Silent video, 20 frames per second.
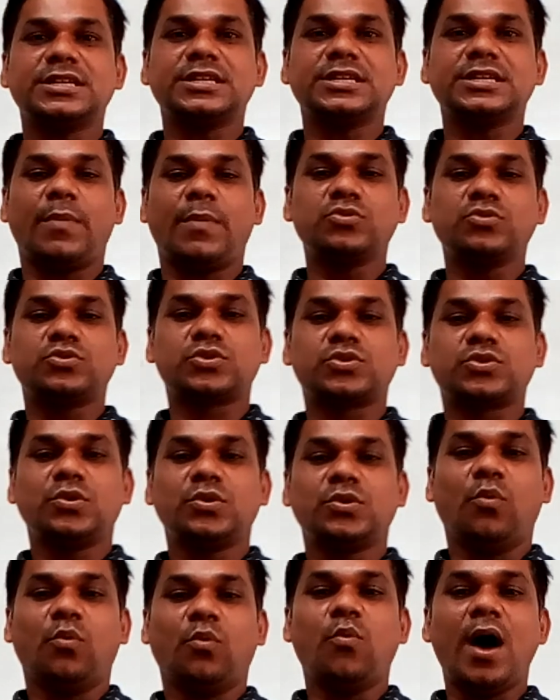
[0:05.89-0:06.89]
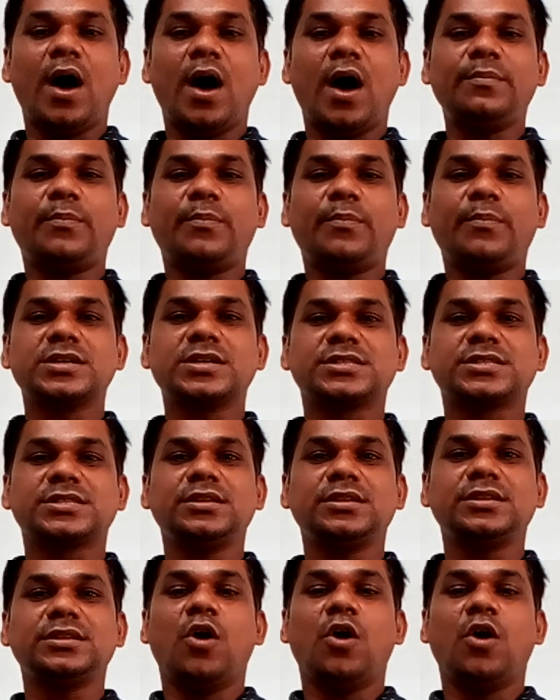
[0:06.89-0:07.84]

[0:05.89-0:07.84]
about one person,